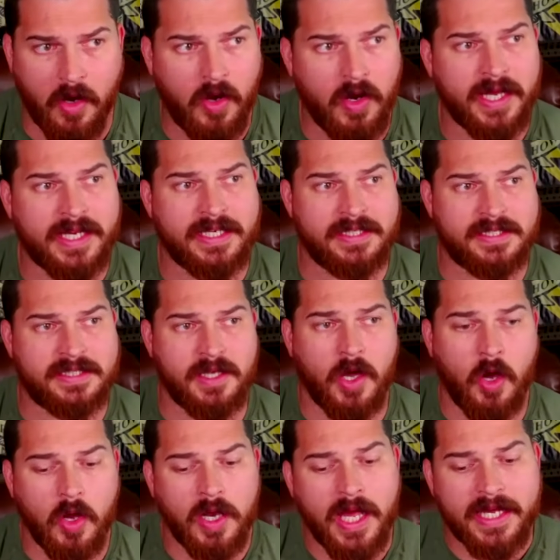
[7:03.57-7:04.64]
All I
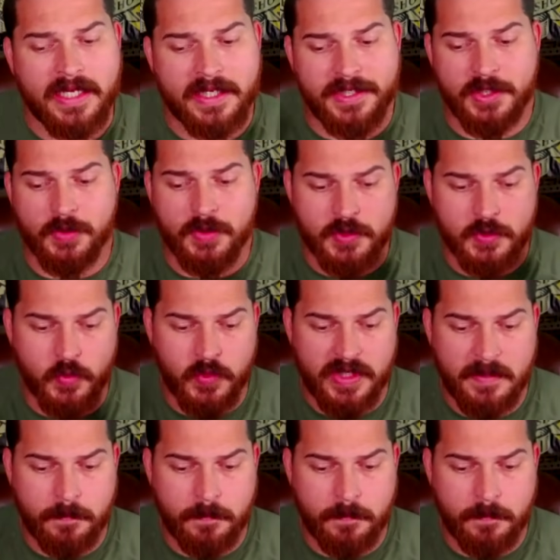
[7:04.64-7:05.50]
can do is